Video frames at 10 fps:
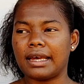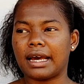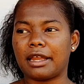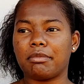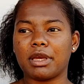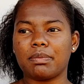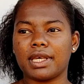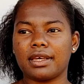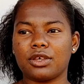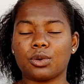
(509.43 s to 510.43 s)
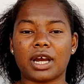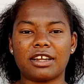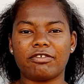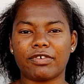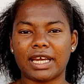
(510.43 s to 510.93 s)
and maybe you can
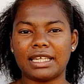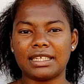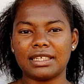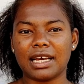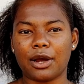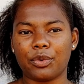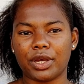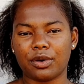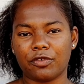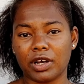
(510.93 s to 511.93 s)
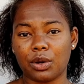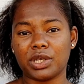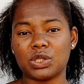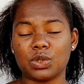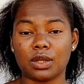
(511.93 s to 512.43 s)
find a way of how
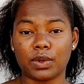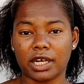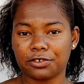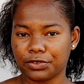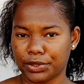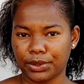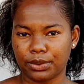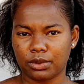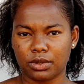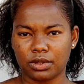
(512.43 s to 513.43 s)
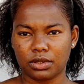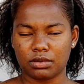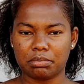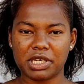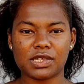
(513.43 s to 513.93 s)
it will work for you
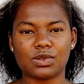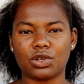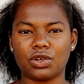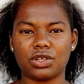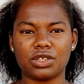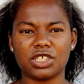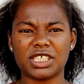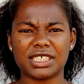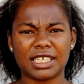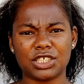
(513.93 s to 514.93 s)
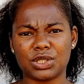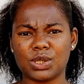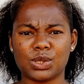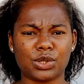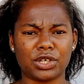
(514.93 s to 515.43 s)
based on your
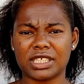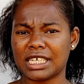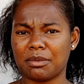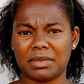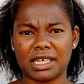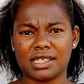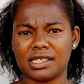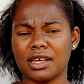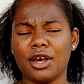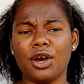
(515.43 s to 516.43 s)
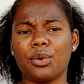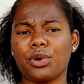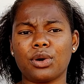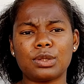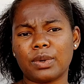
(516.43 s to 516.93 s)
schedules or your timelines. We
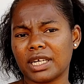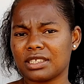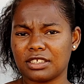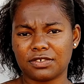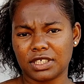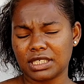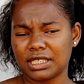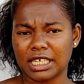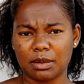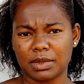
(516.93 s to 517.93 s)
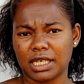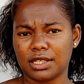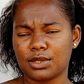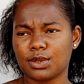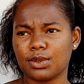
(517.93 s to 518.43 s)
all work different
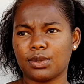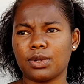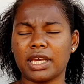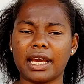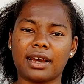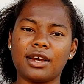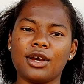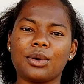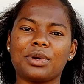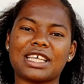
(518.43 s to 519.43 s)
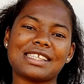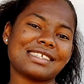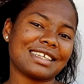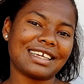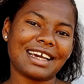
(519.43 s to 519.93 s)
timelines. So yeah, with that
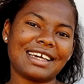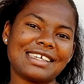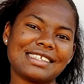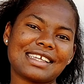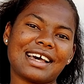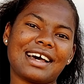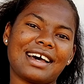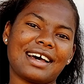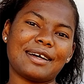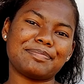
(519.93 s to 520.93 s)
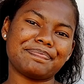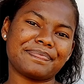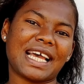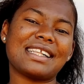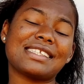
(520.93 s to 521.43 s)
said guys,
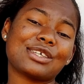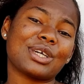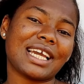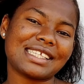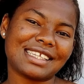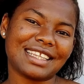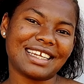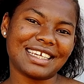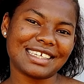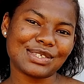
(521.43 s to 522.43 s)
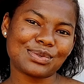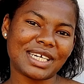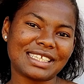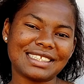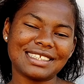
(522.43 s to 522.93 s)
I'll see you guys in the next
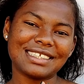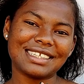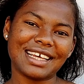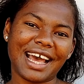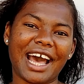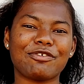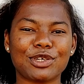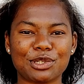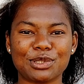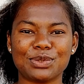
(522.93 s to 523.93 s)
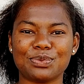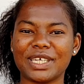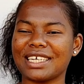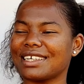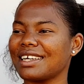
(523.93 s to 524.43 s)
one. Have a good week,